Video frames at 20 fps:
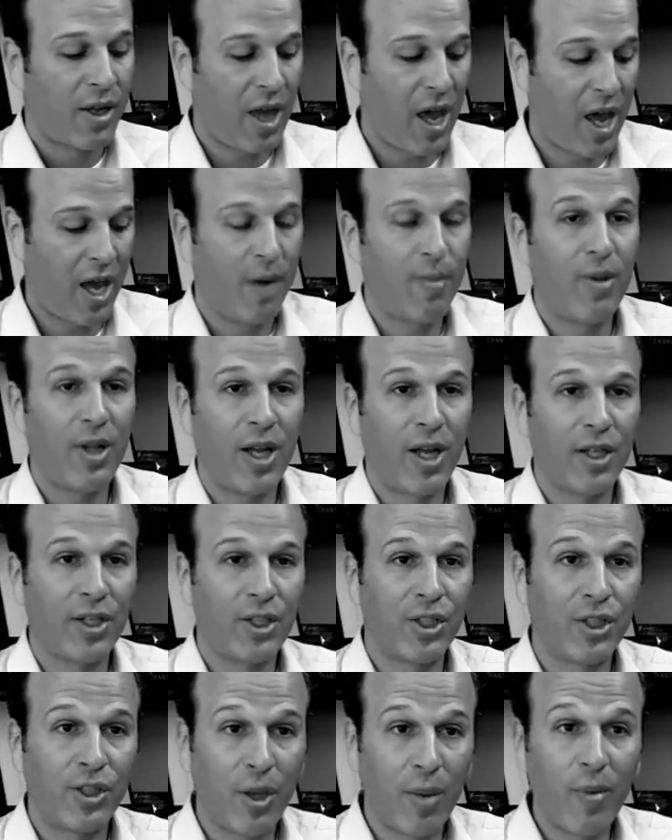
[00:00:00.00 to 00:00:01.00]

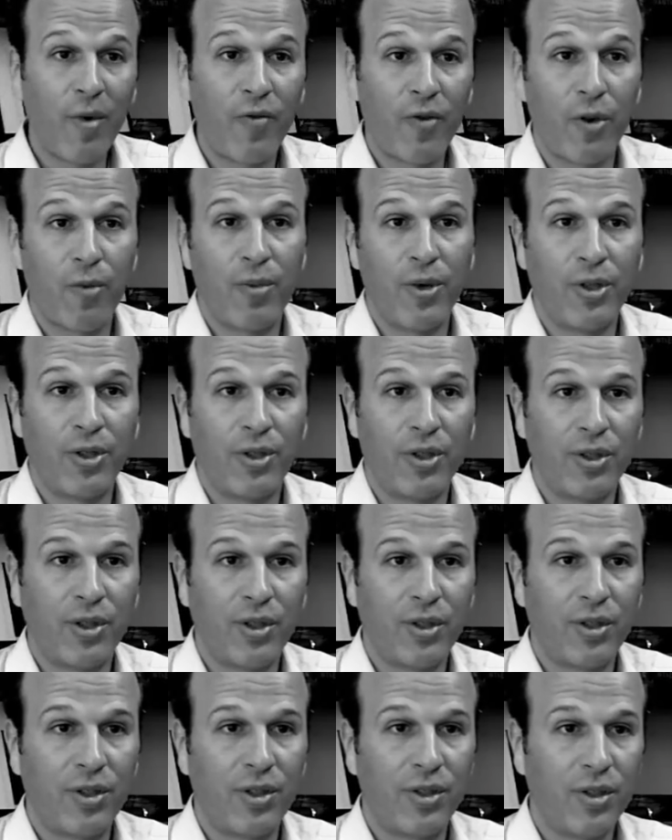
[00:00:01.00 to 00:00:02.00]
cannibalize some of your
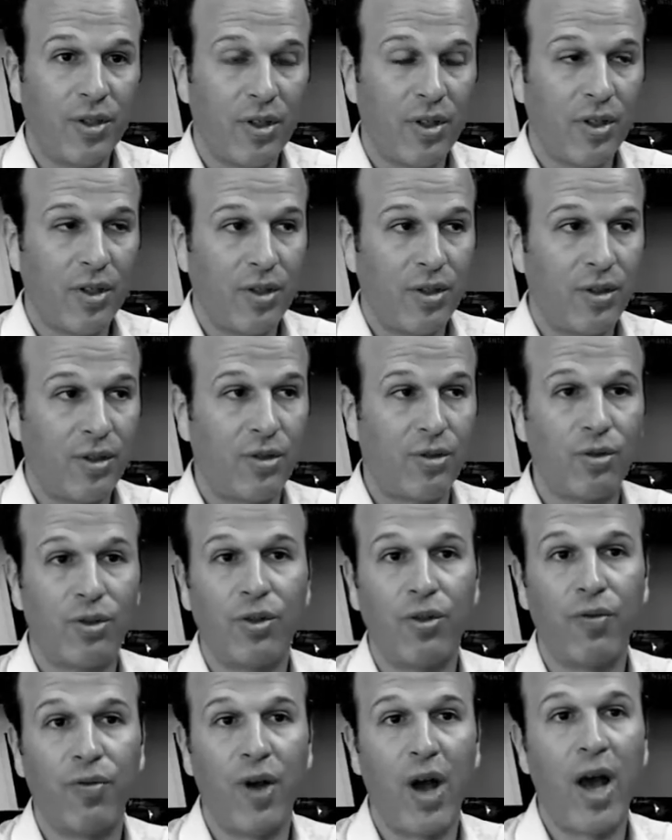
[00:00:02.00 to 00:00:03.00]
business to
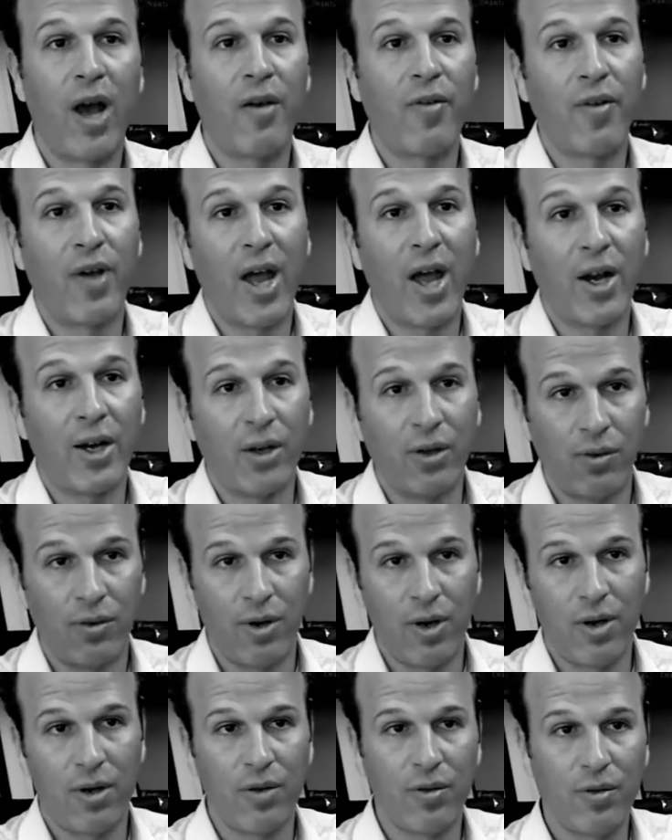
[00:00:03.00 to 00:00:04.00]
survive and
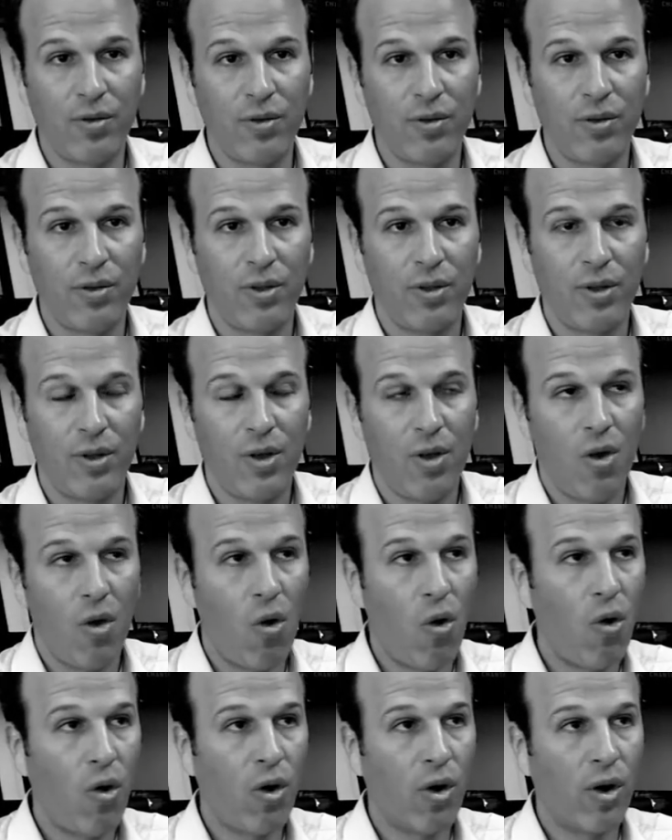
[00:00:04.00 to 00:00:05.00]
grow,
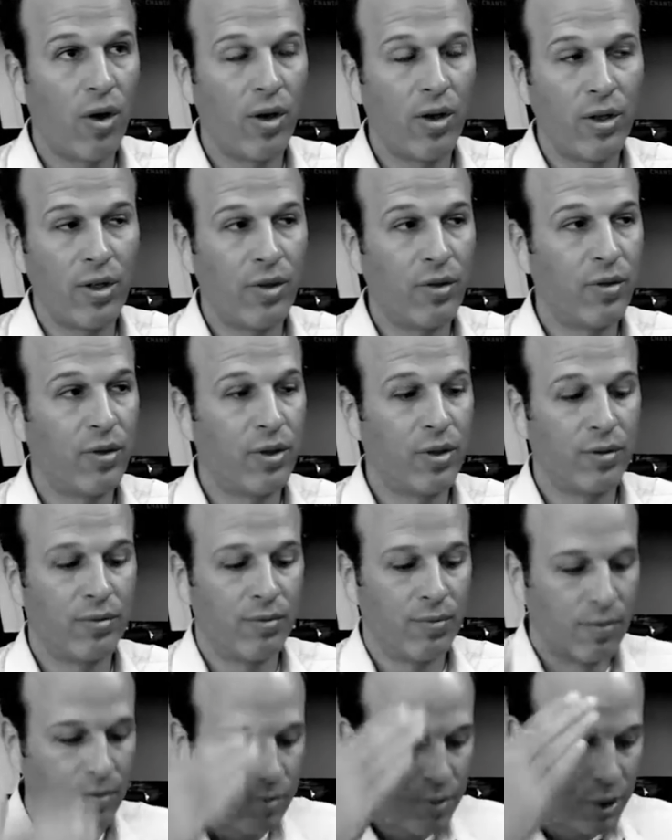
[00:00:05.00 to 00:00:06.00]
or you
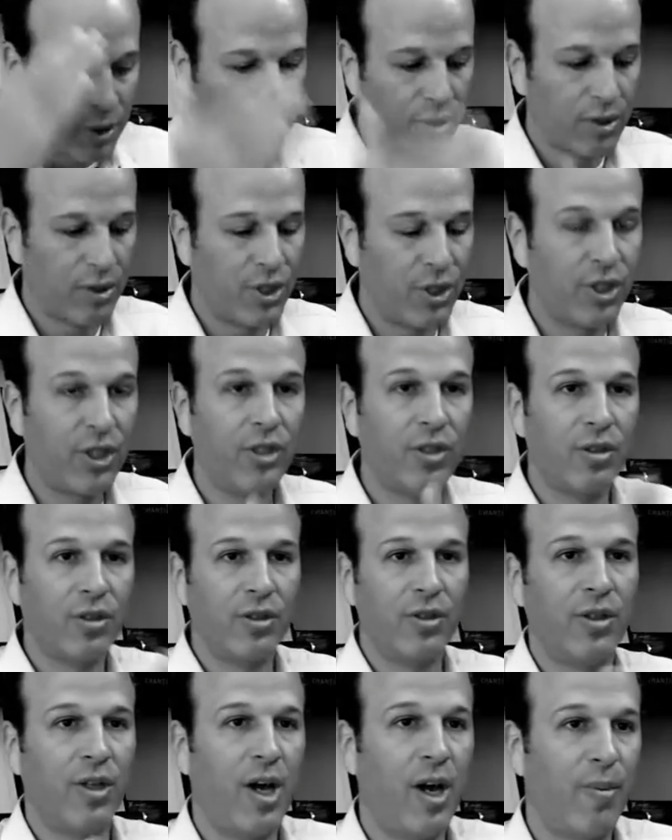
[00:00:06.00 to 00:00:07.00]
can put the
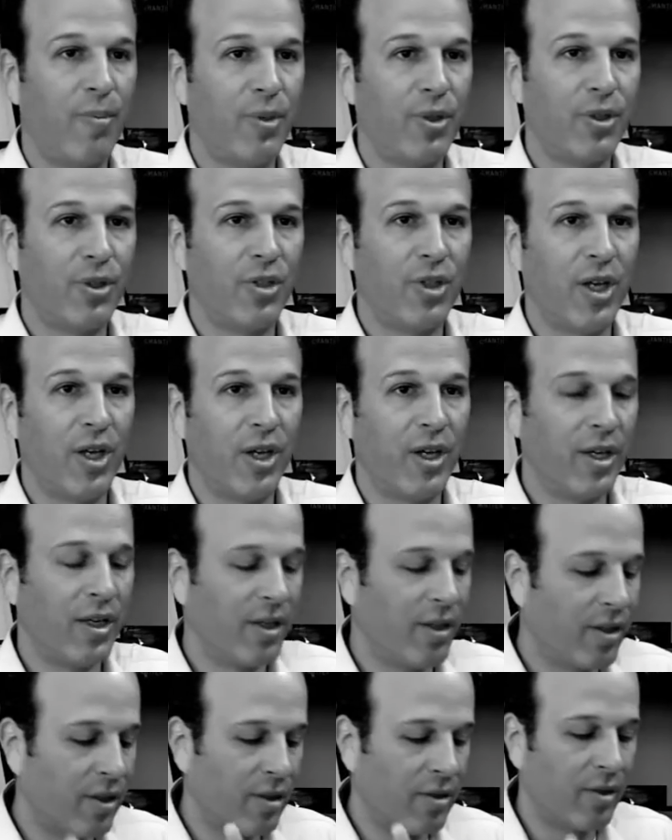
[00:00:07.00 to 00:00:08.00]
shield up and
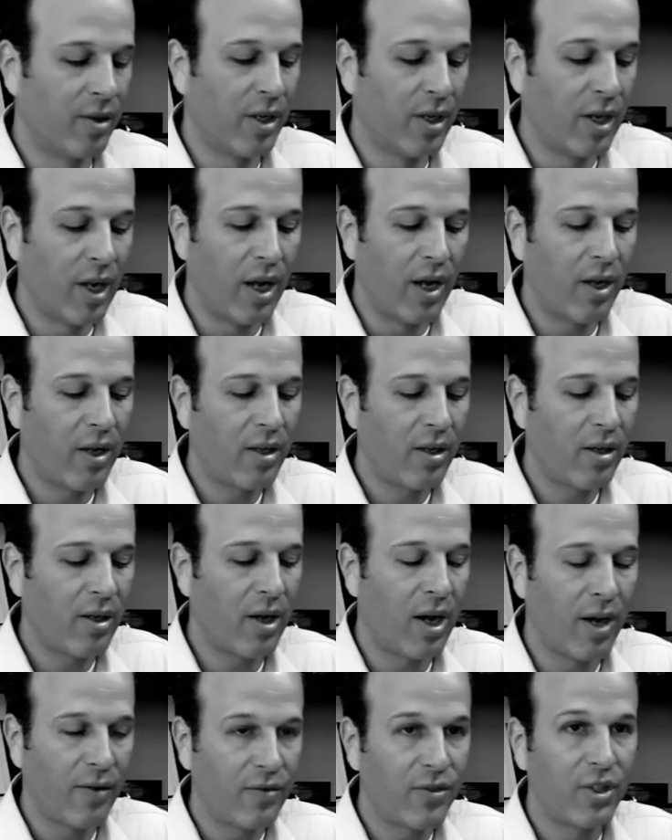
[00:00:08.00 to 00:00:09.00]
say,
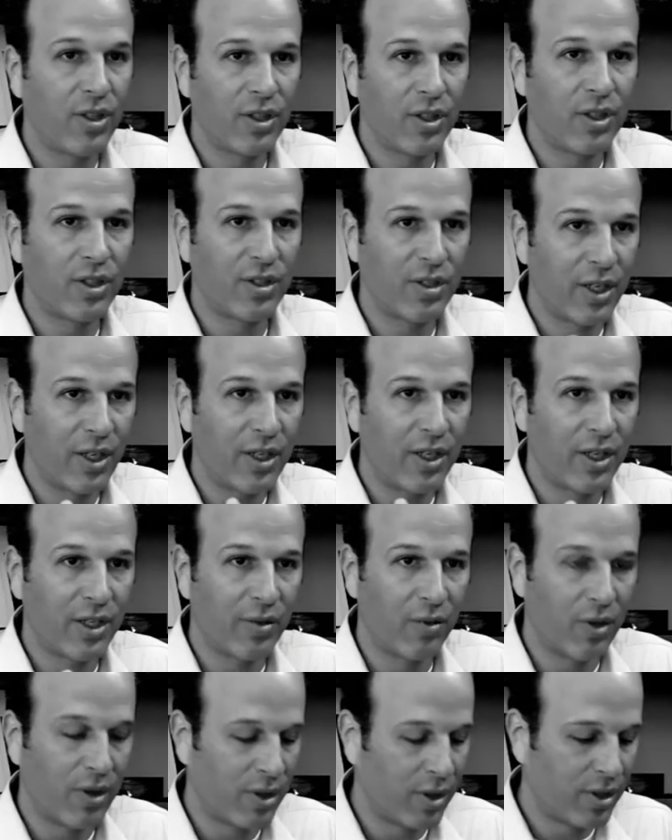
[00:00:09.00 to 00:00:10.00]
I've seen this
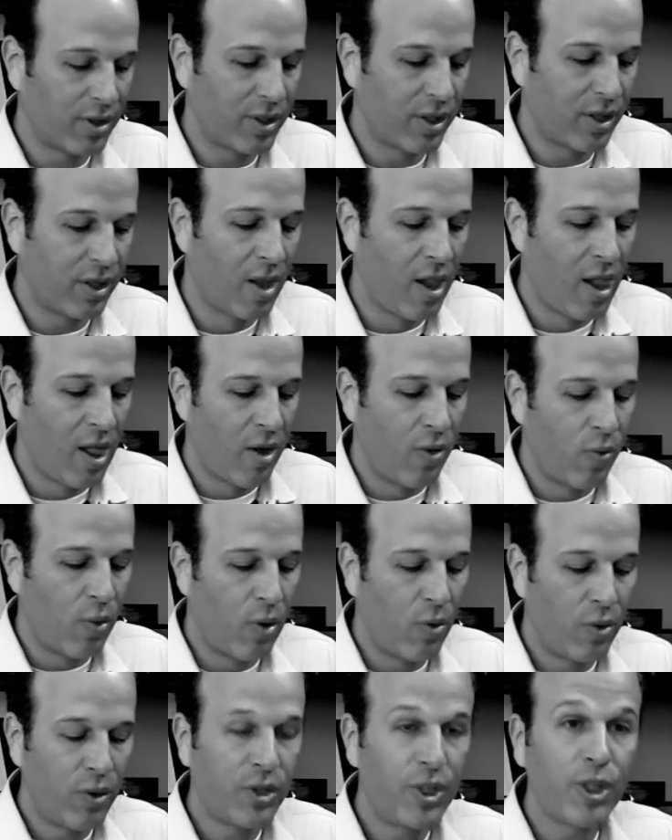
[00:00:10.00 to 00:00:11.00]
thinking where they say,
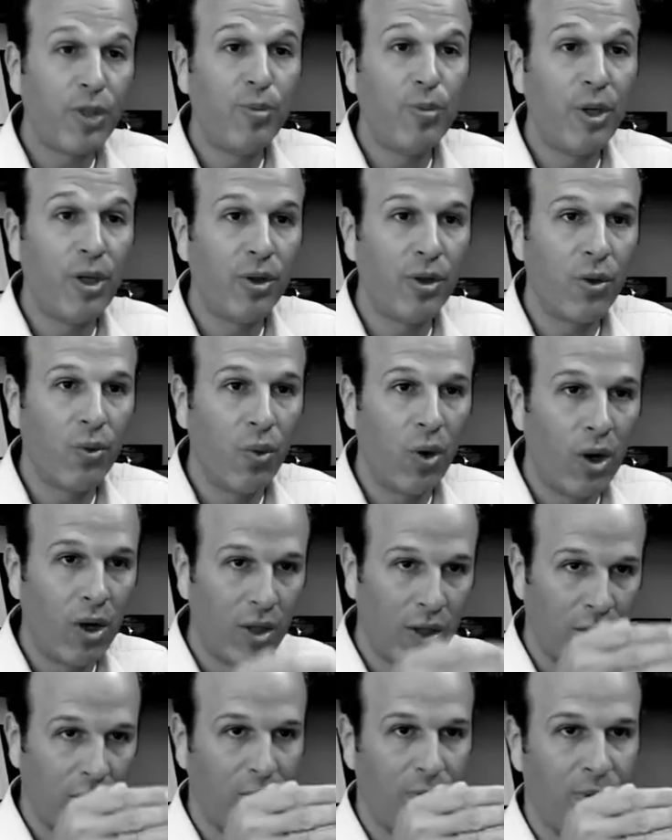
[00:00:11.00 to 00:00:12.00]
well, we'll just build the
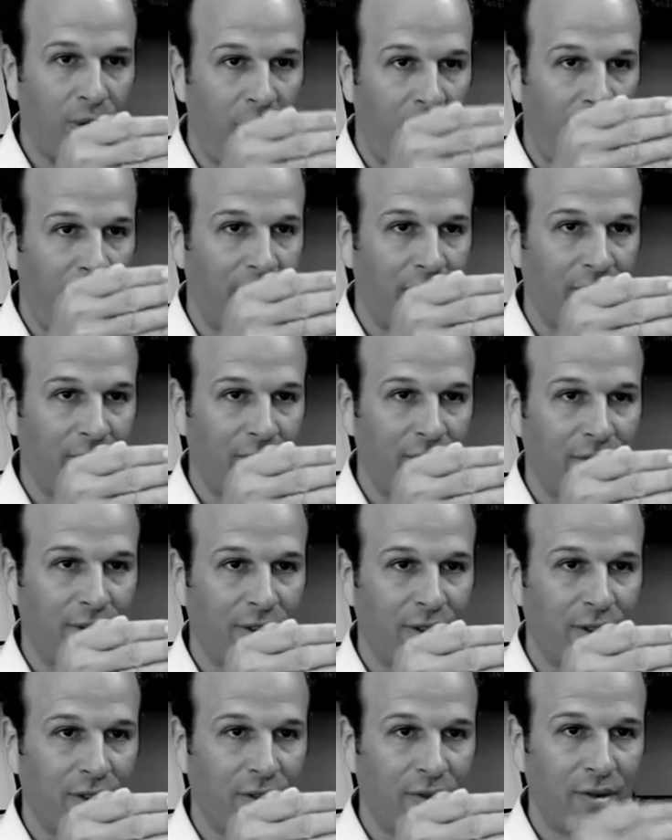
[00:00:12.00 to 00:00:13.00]
wall a little bit higher,
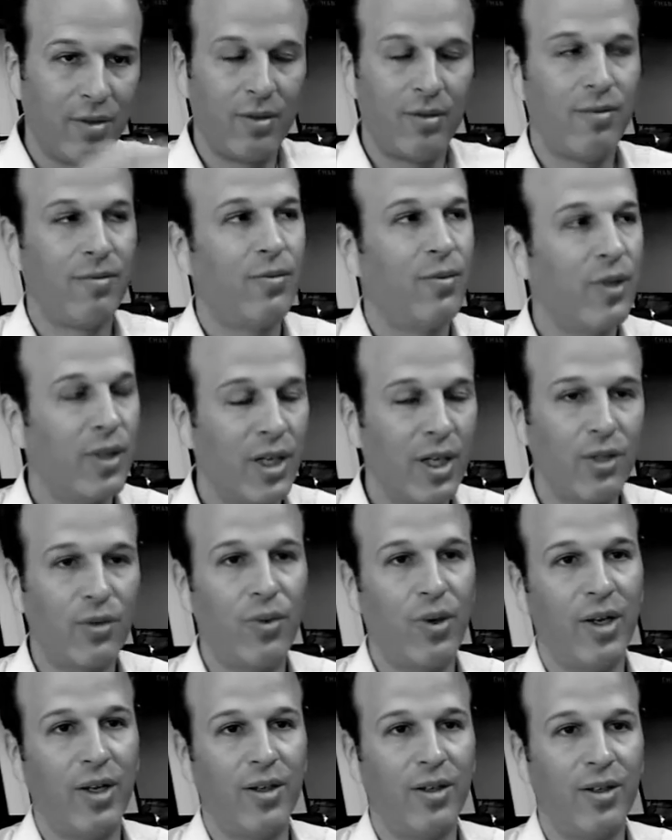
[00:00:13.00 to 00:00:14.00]
Well,
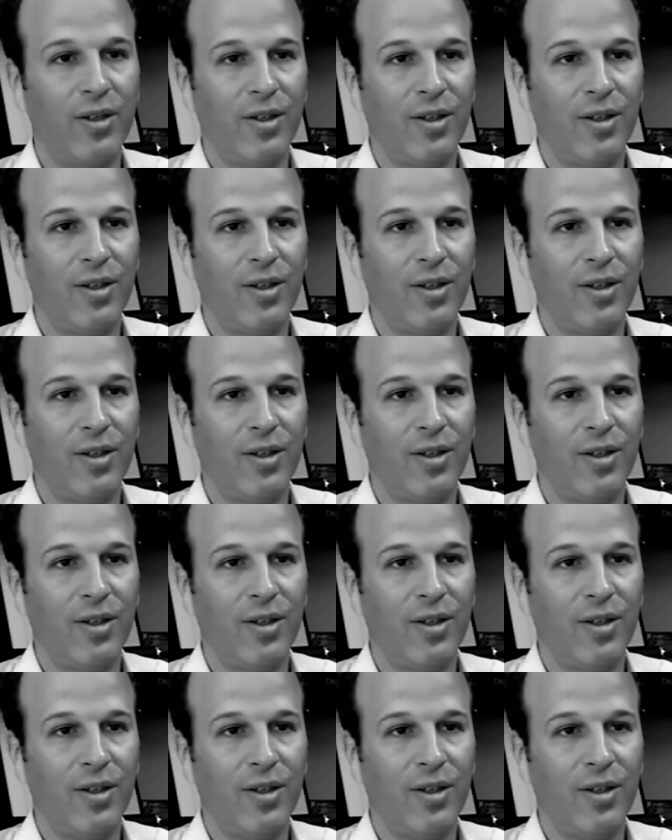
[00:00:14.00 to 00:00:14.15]
guess what?